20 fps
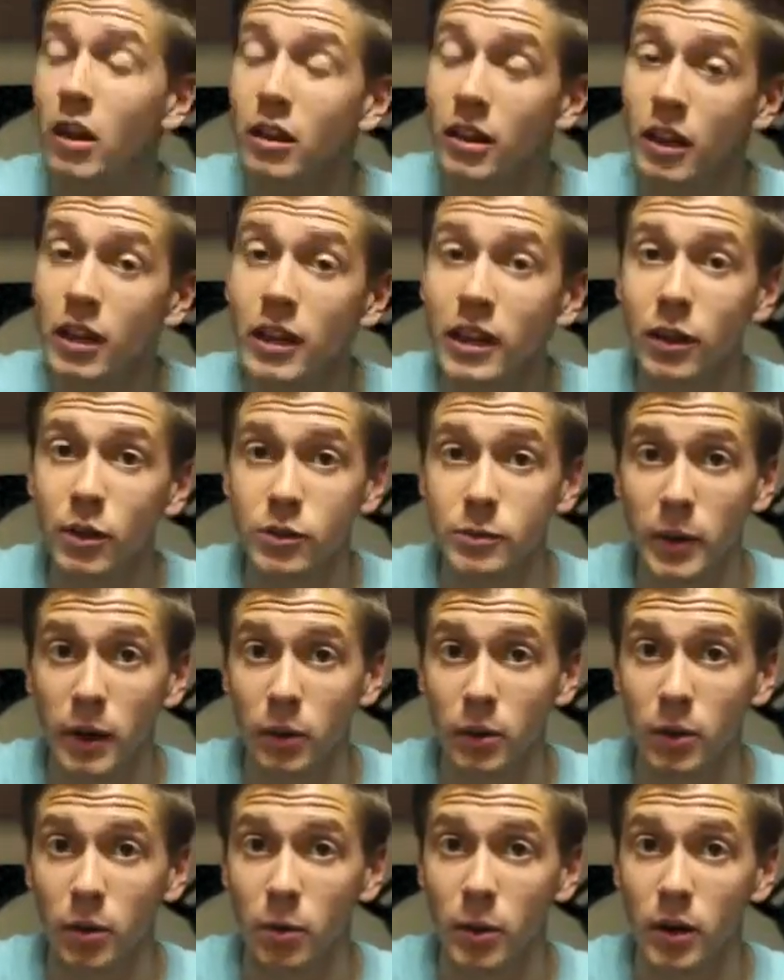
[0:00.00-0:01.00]
Luckily, I was
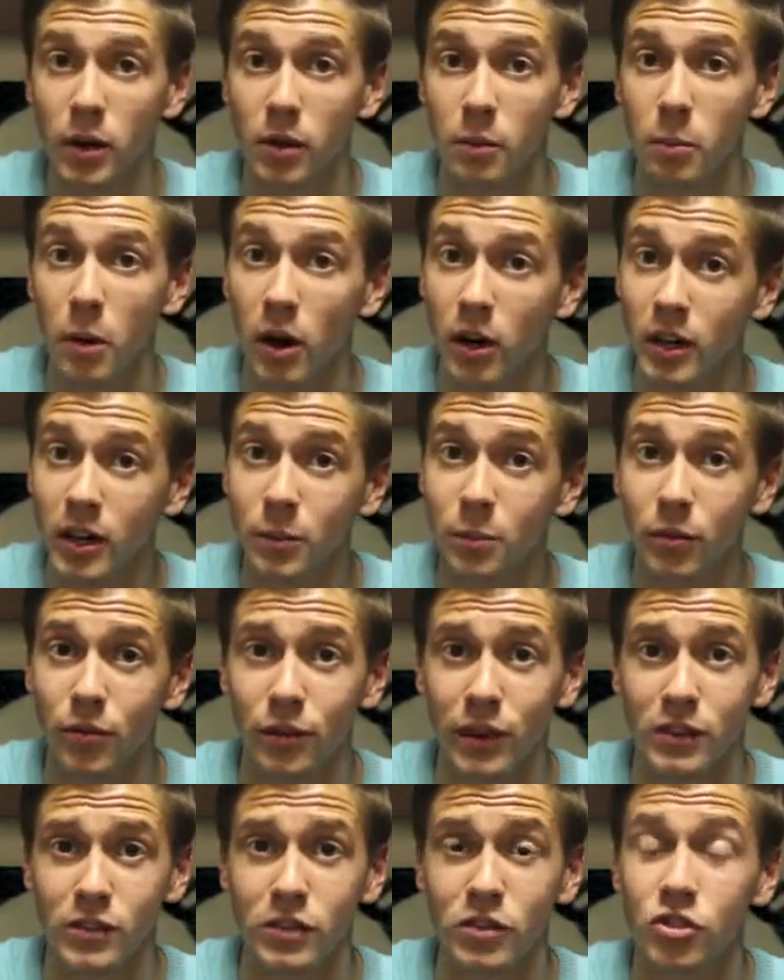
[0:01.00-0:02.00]
paired with one of the marketing
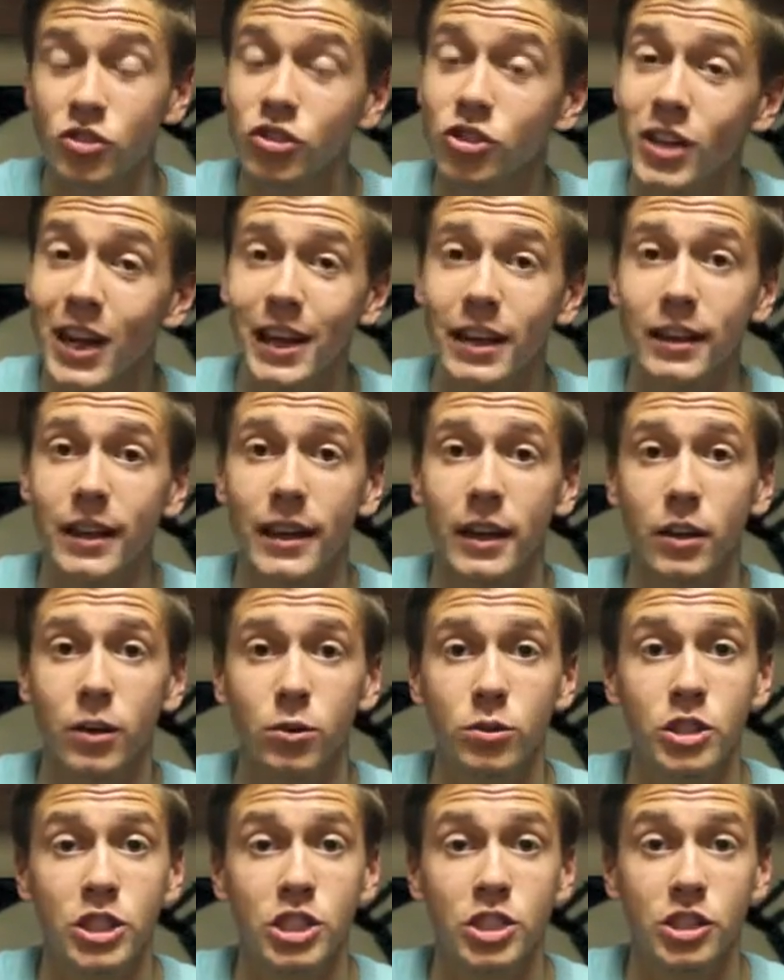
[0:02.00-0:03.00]
professors, Chen Lin, who
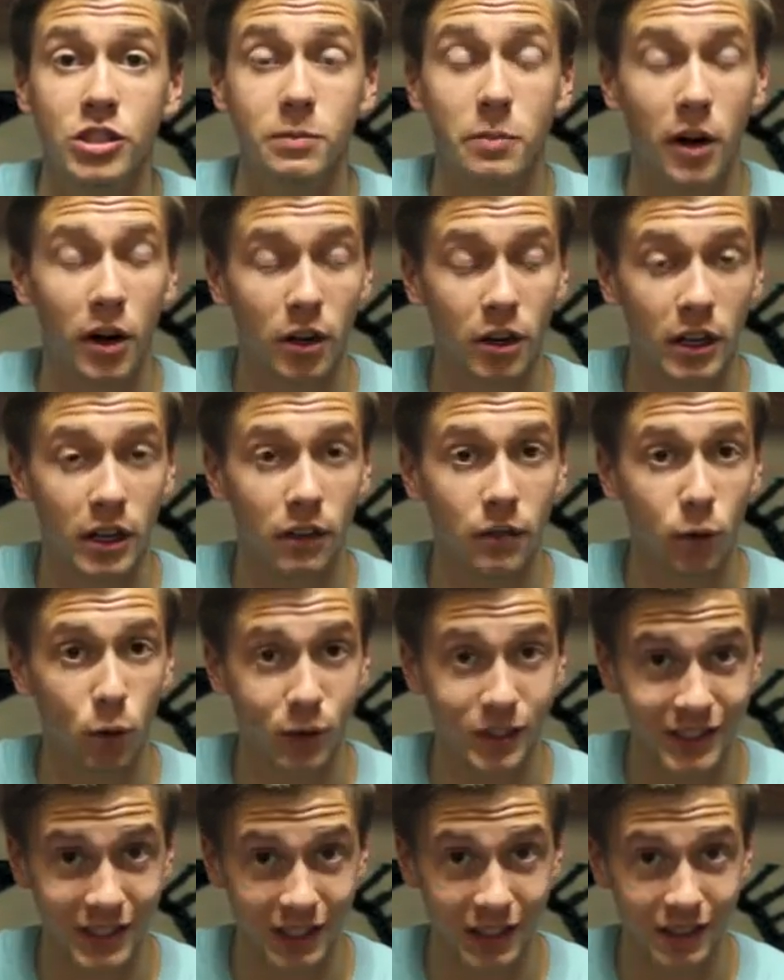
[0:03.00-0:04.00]
teaches Marketing
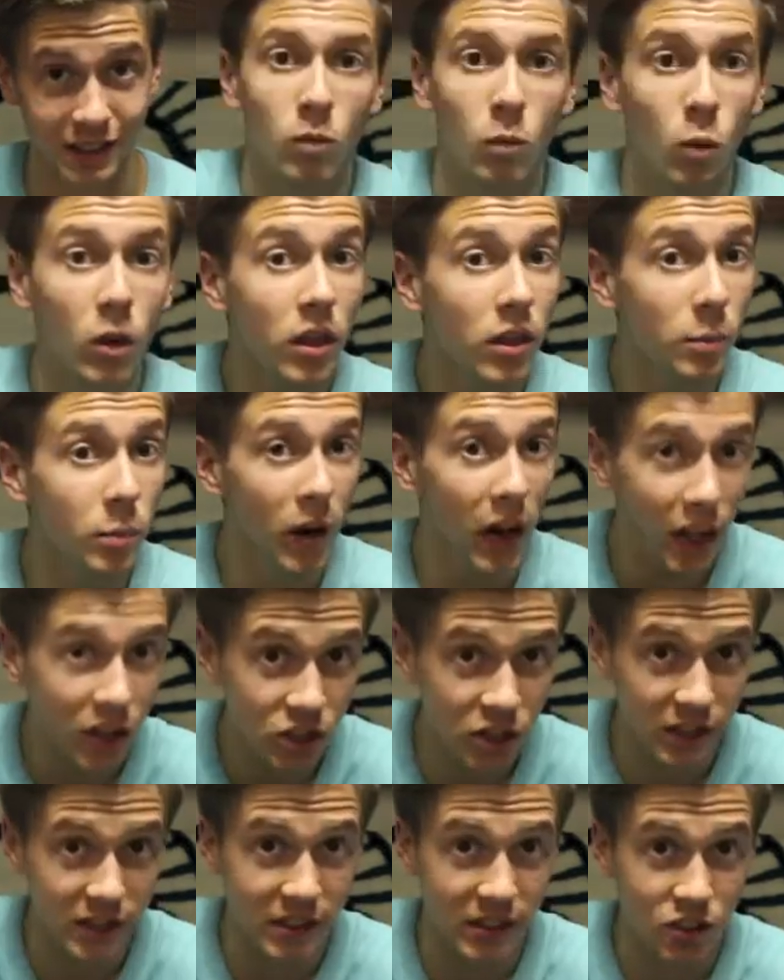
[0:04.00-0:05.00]
460. One of the
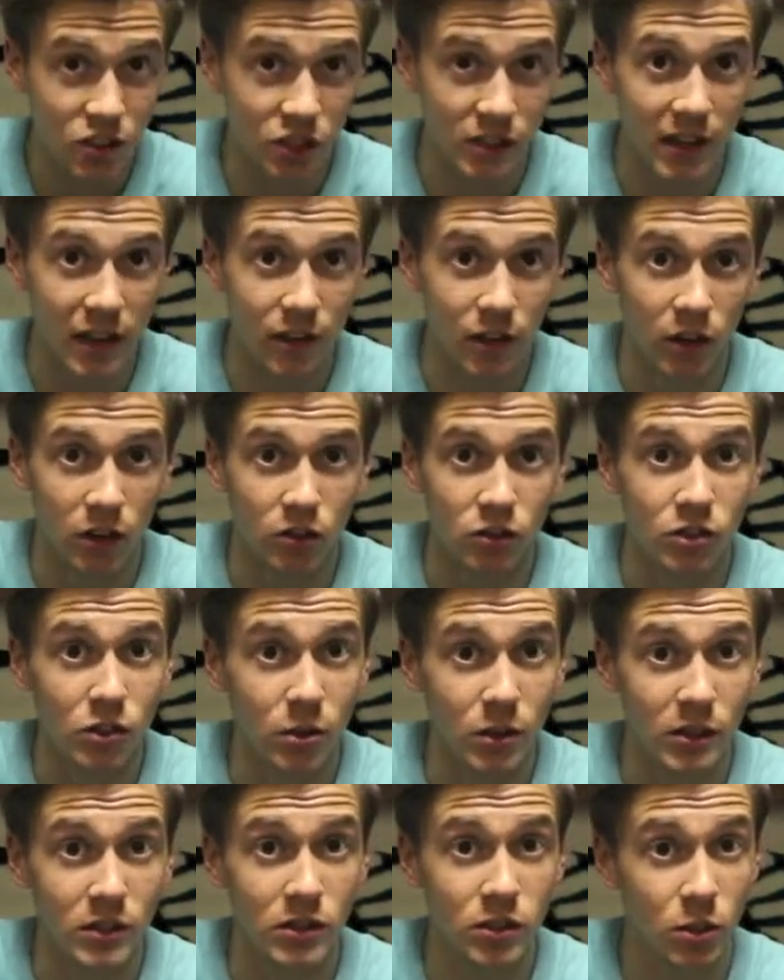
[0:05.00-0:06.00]
projects that she's having her
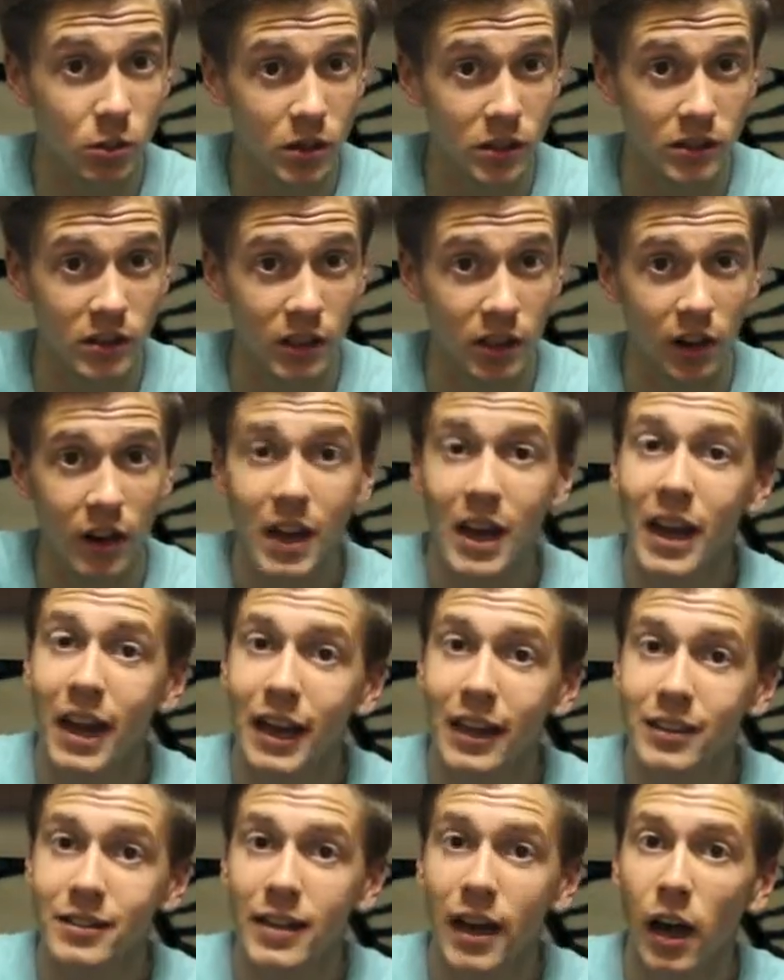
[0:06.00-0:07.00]
students do this year
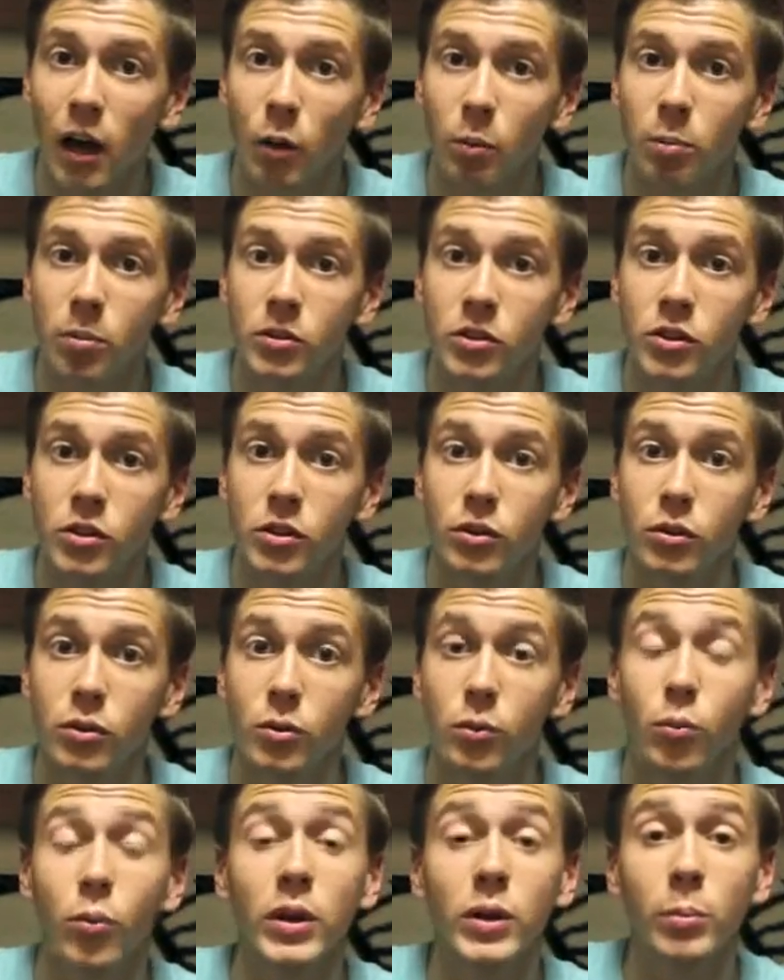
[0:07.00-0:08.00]
is help
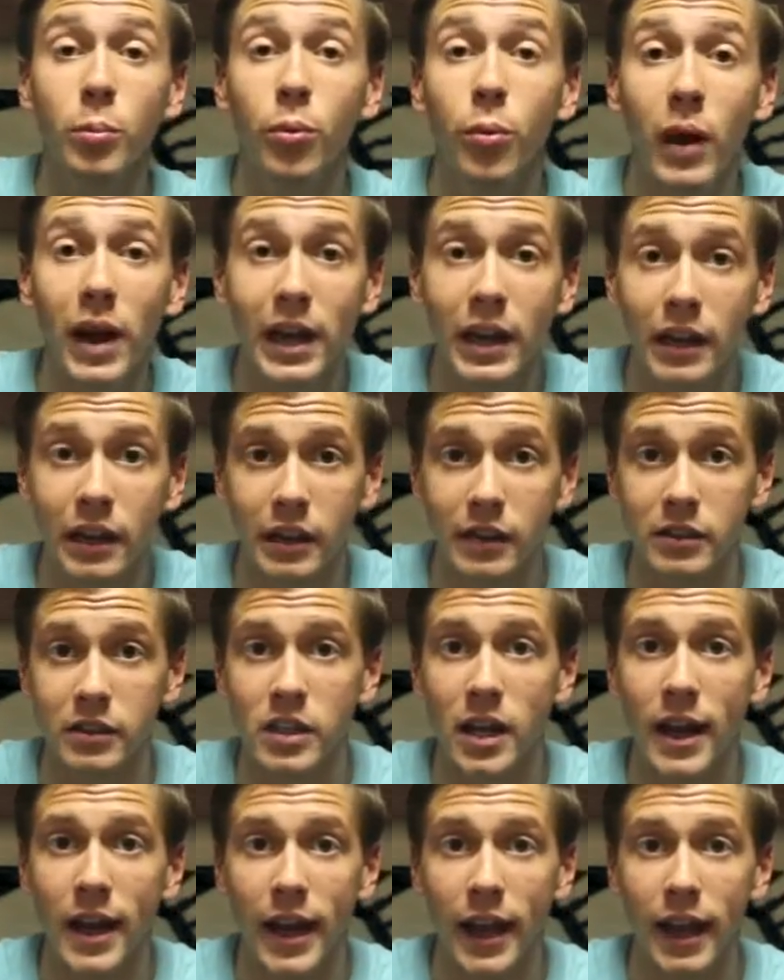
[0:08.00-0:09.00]
to rebrand
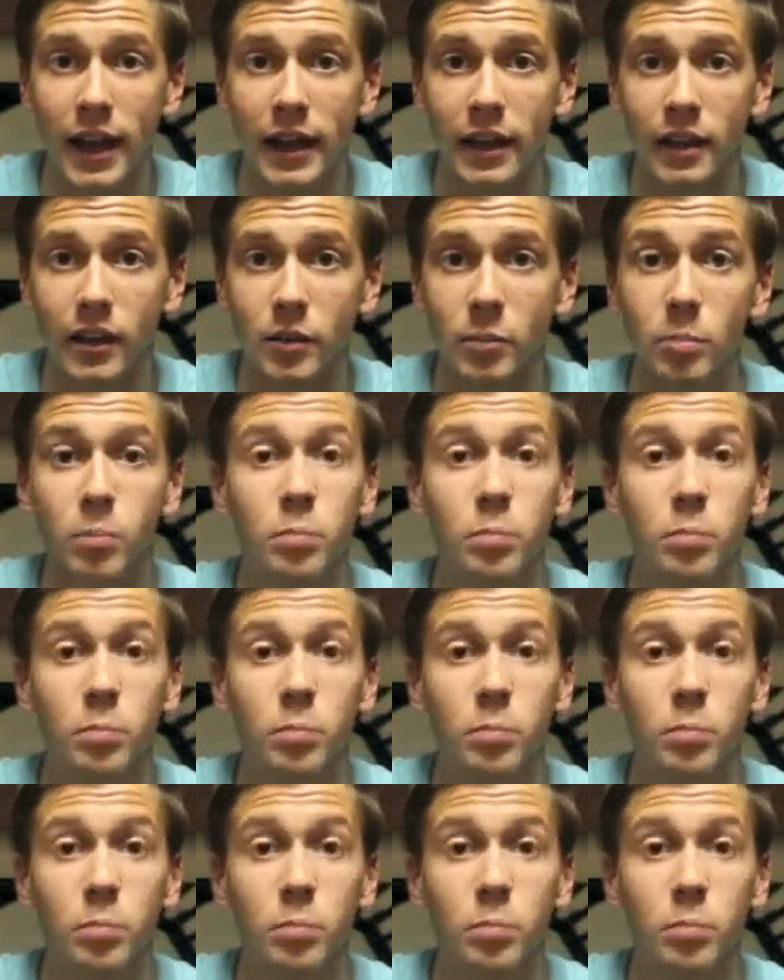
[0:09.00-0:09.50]
and